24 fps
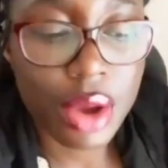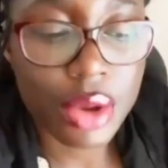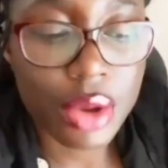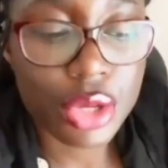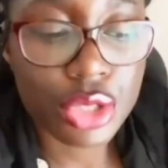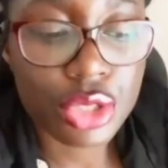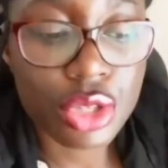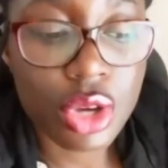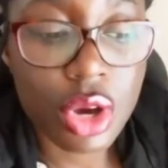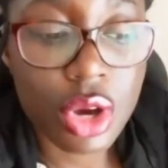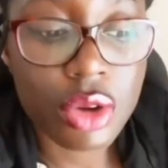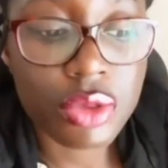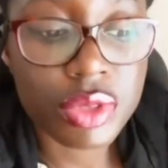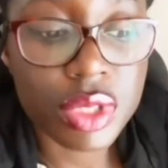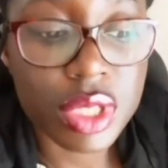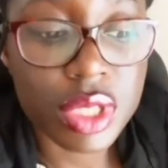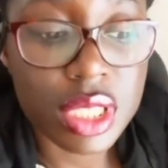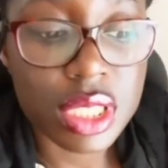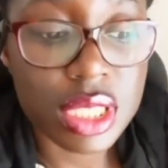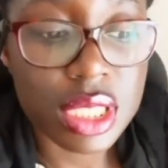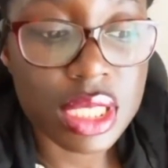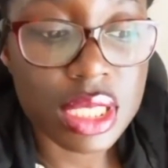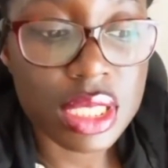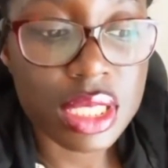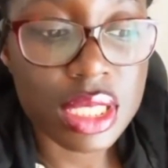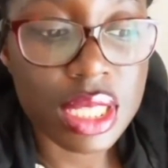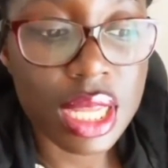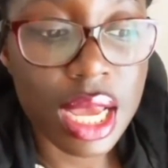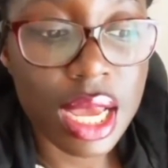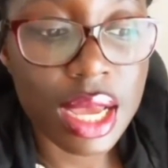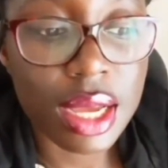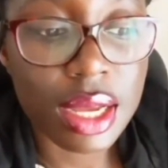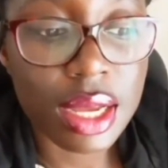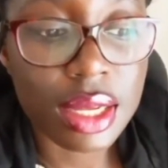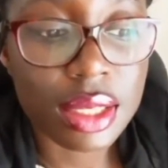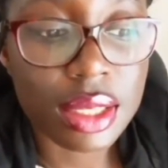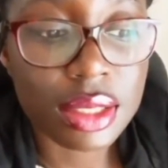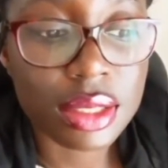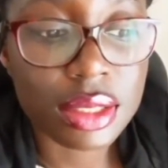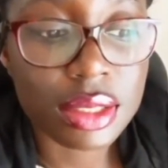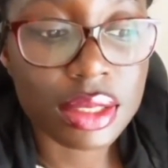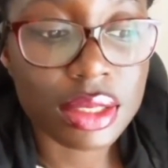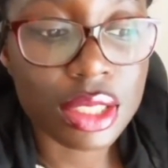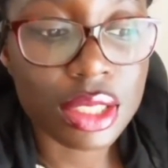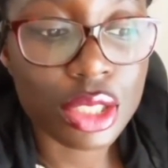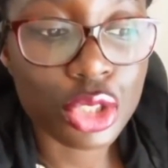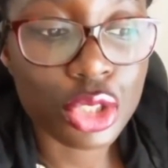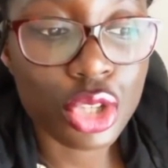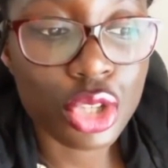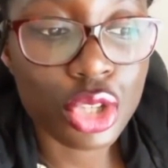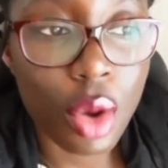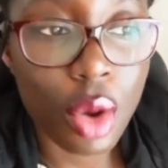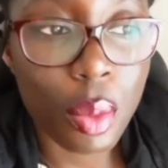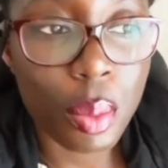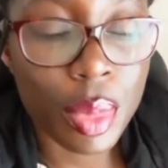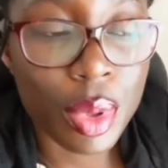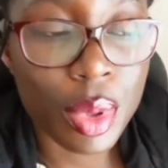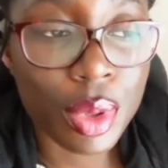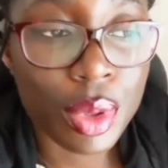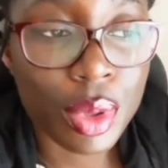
you solve this is that the top